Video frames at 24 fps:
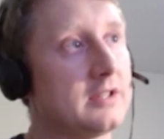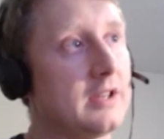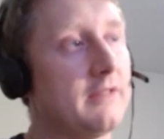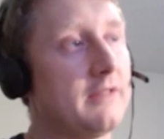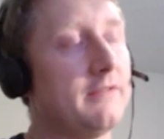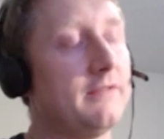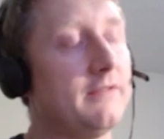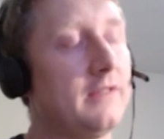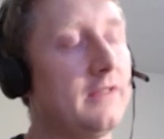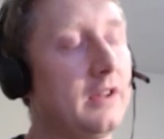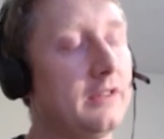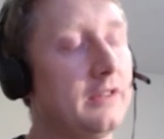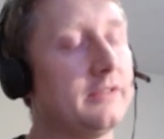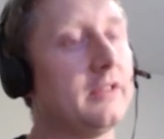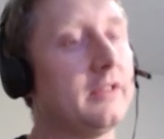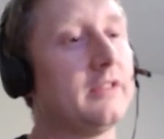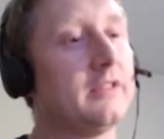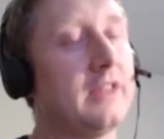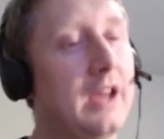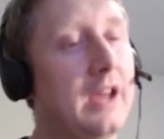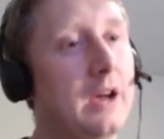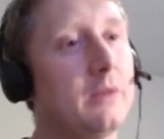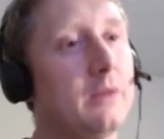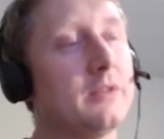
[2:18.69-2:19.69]
I felt
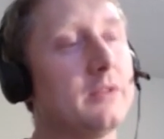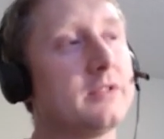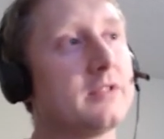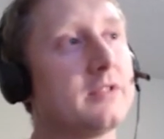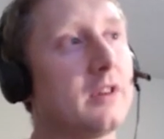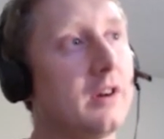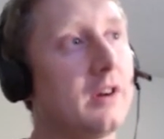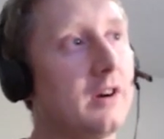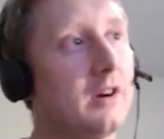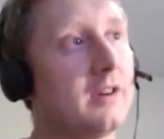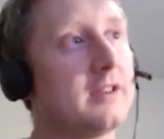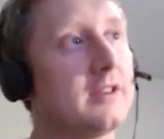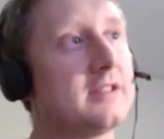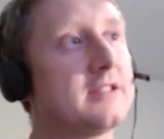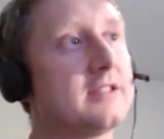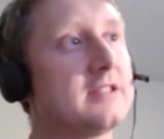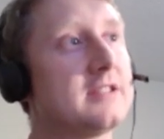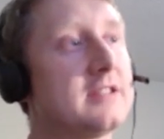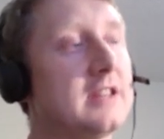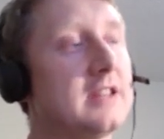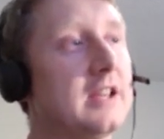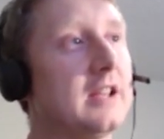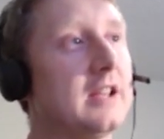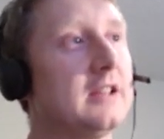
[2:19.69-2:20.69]
that was the
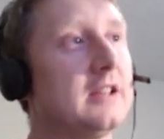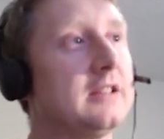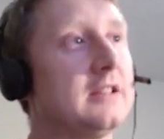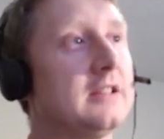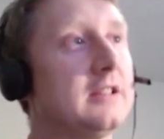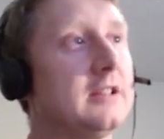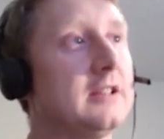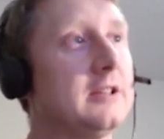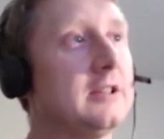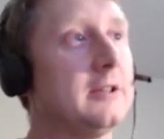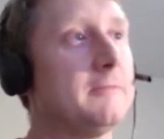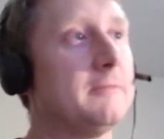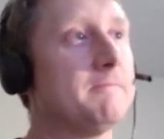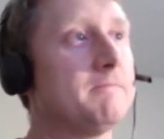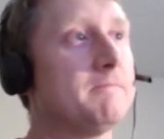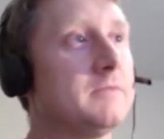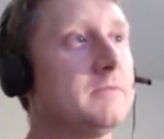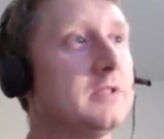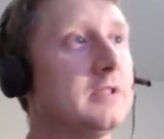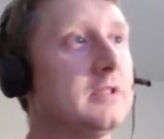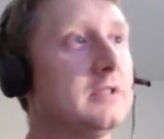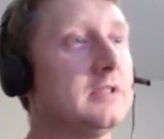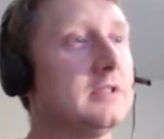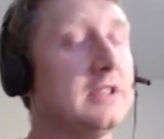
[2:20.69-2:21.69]
hardest thing to
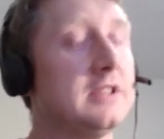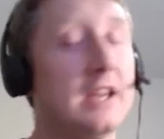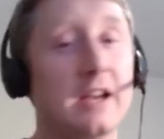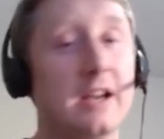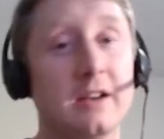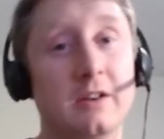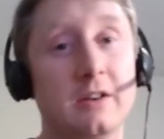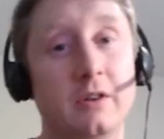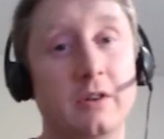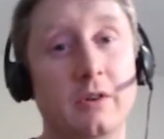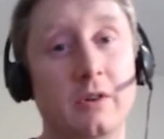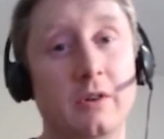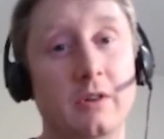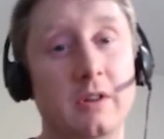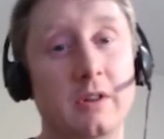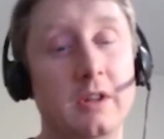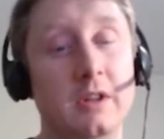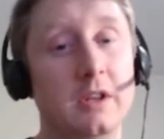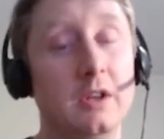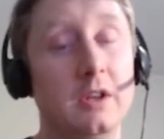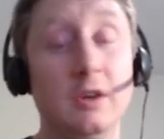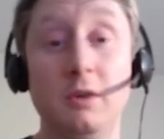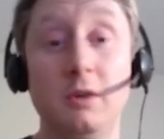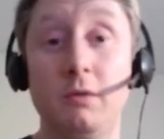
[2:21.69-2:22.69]
tackle
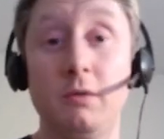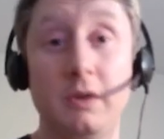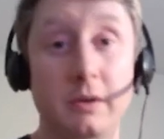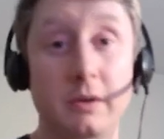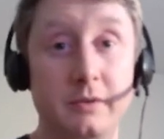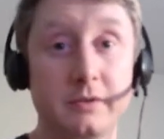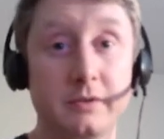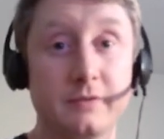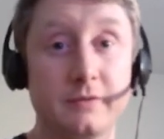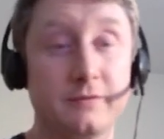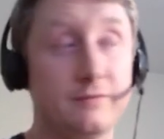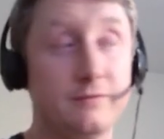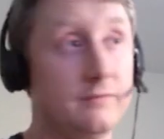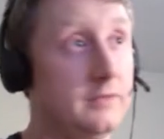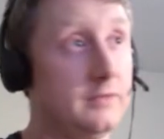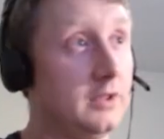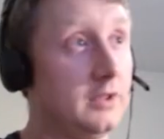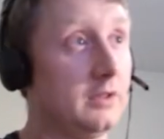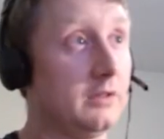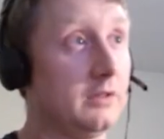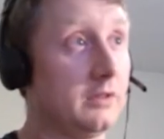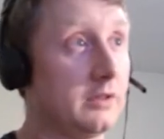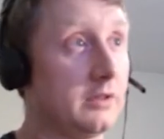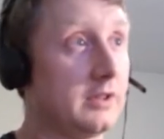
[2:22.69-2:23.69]
when I was
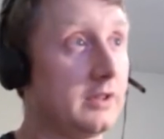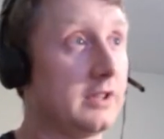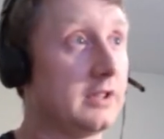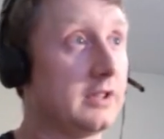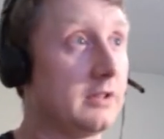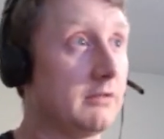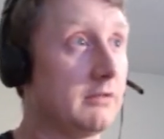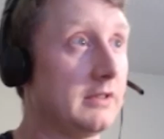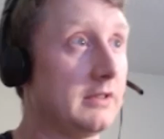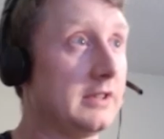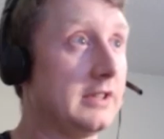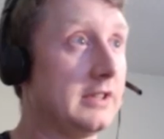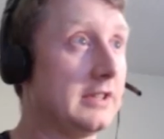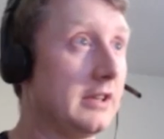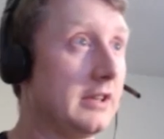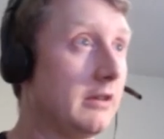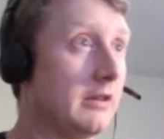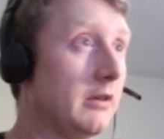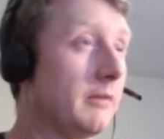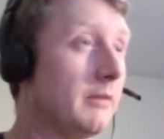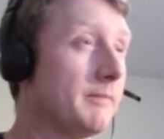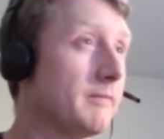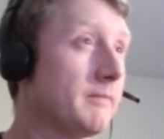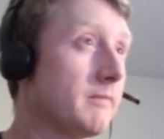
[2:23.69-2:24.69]
learning to read the
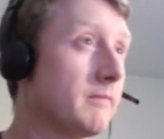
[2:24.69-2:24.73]
tarot.